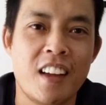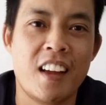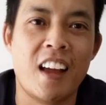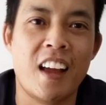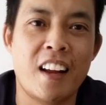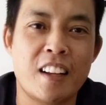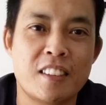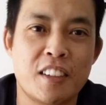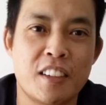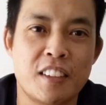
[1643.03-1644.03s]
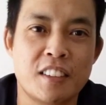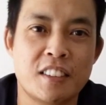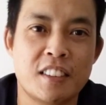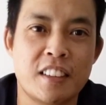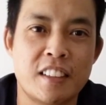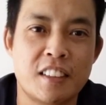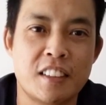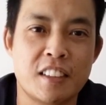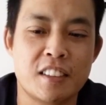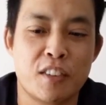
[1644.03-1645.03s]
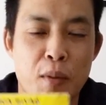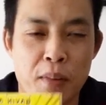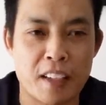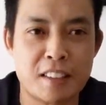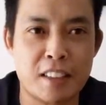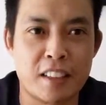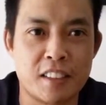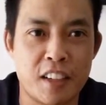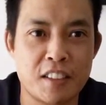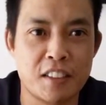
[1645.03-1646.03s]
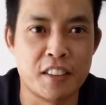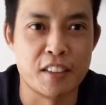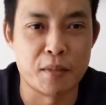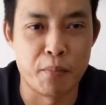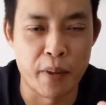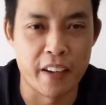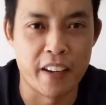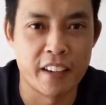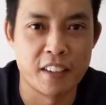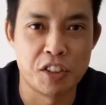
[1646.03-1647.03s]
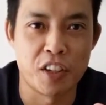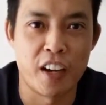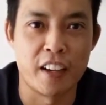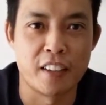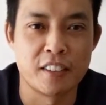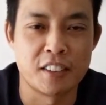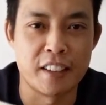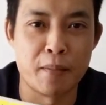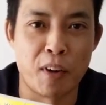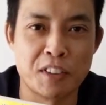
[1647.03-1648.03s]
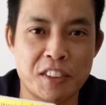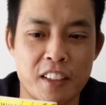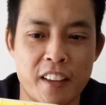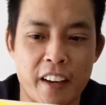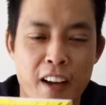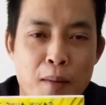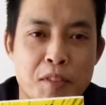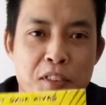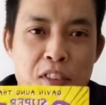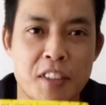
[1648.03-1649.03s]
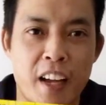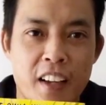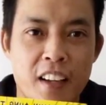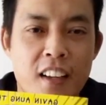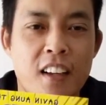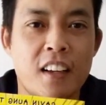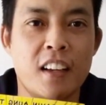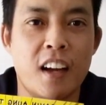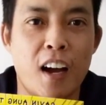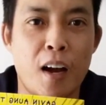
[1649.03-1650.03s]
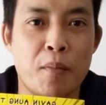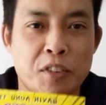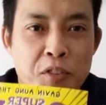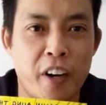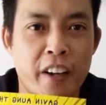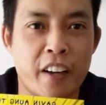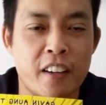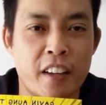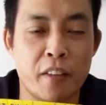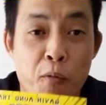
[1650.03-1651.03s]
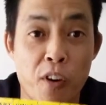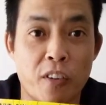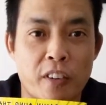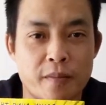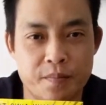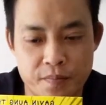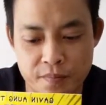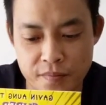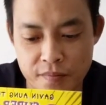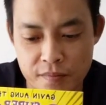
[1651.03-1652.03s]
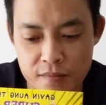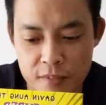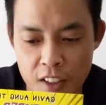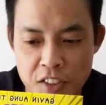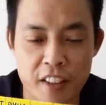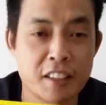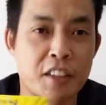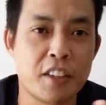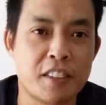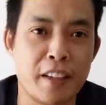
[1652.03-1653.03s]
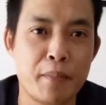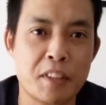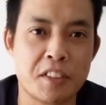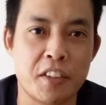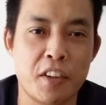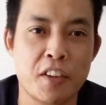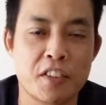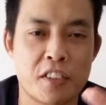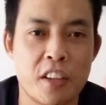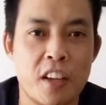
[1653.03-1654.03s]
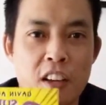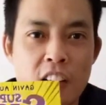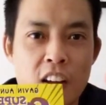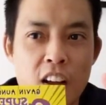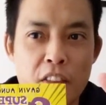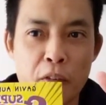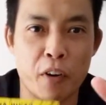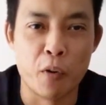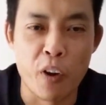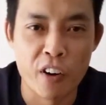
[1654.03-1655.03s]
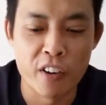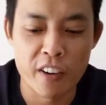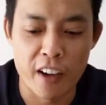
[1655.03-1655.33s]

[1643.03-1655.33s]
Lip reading: and it turns into this, all the plastic turns into this big giant sea monster that comes to attack Australia and the world. So that's a good tip, is to use the real world.